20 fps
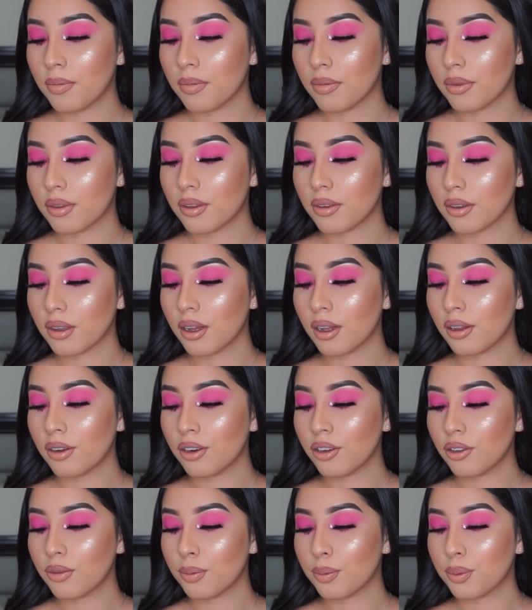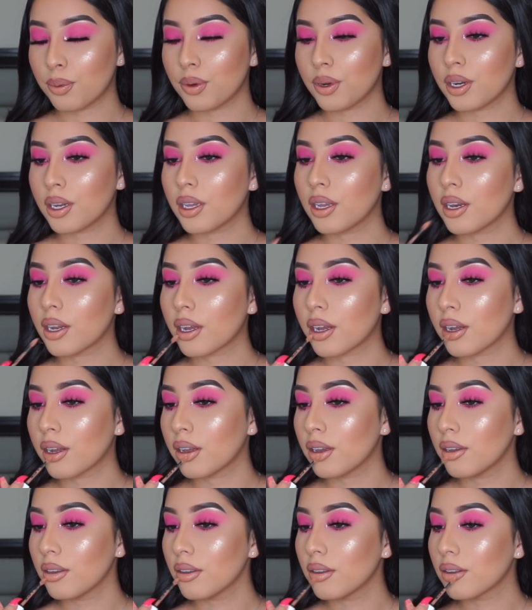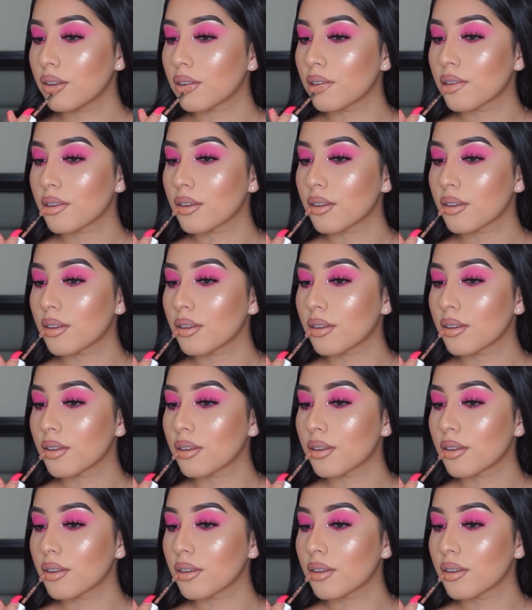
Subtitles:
This color's pretty nice.